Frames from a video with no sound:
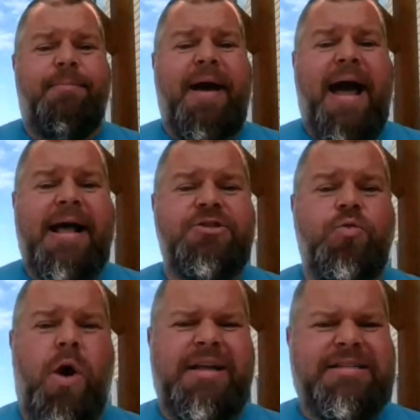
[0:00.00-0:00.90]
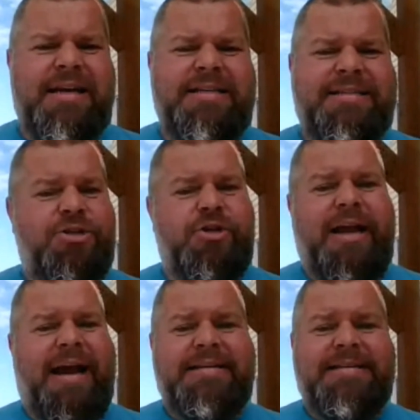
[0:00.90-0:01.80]
past wanted to essentially
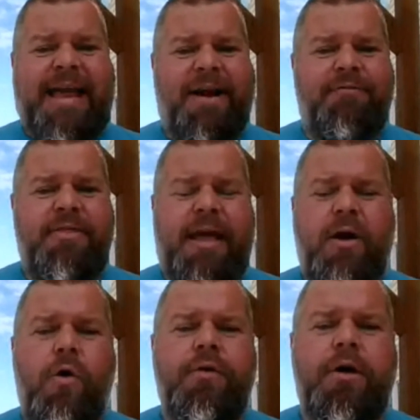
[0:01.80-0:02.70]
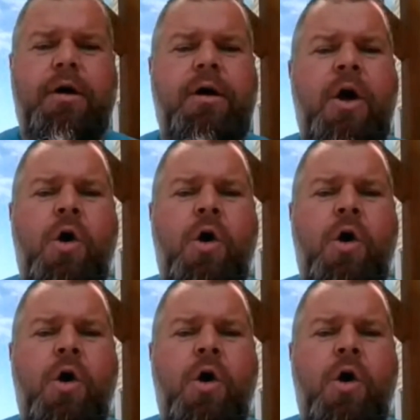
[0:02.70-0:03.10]
kind of take everything over,